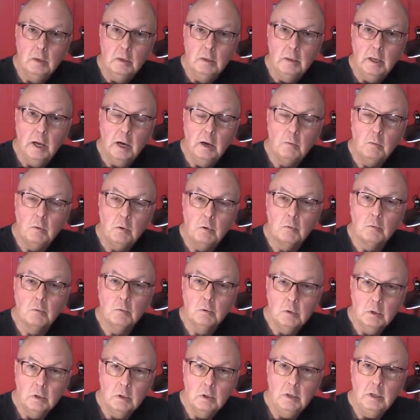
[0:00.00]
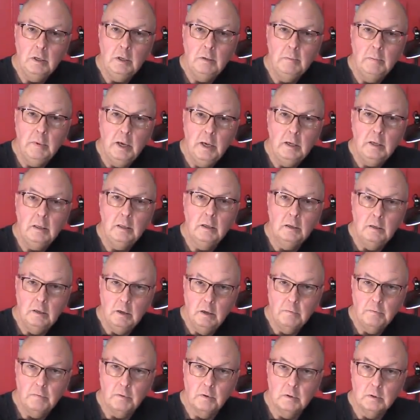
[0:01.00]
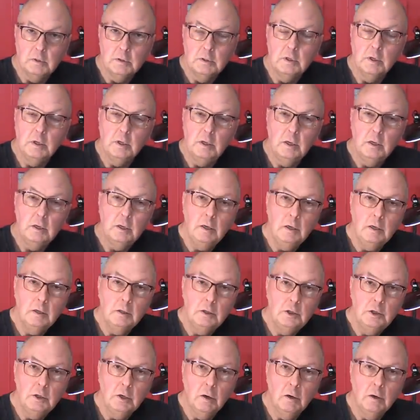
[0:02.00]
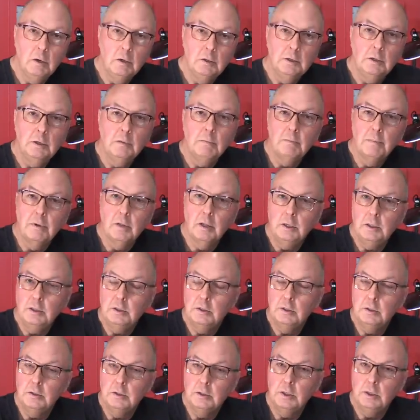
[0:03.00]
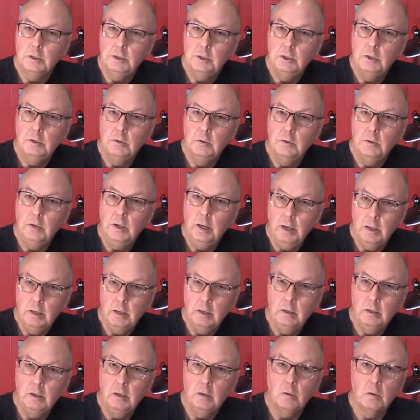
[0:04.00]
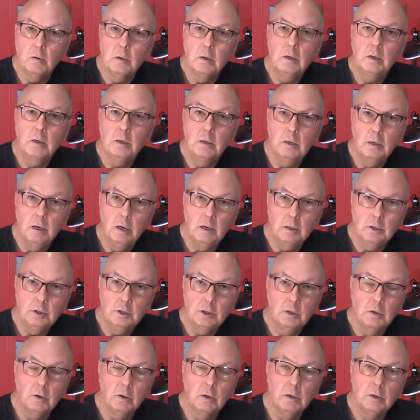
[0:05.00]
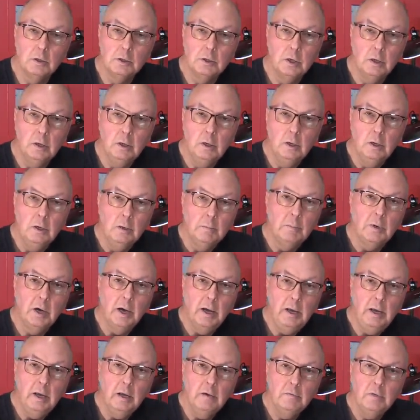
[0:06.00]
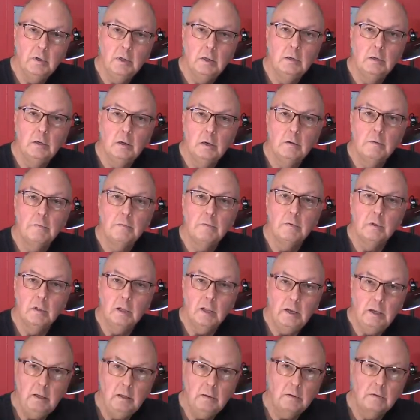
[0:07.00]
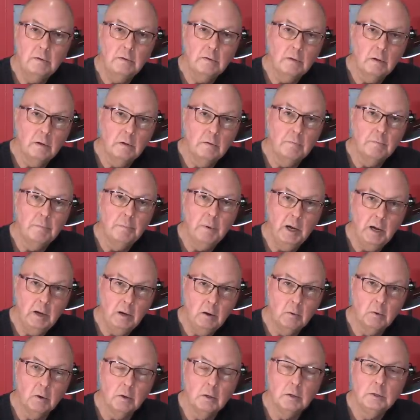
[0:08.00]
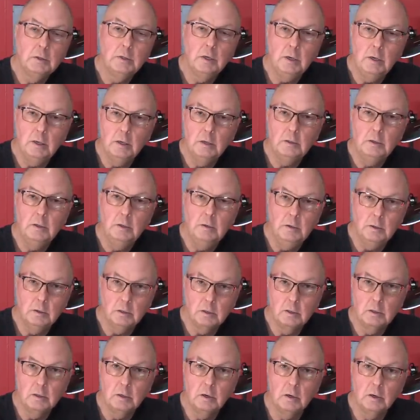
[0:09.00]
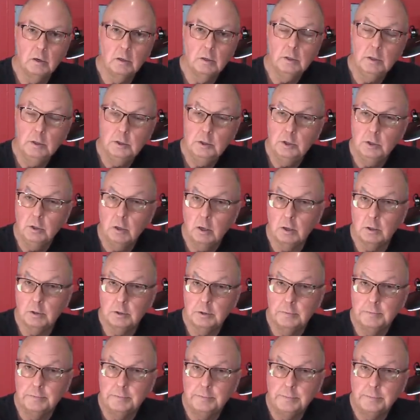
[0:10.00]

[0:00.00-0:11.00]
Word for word: That will really make the difference in getting a charge in places that you can or cannot charge by having enough length of power to get to your car to charge.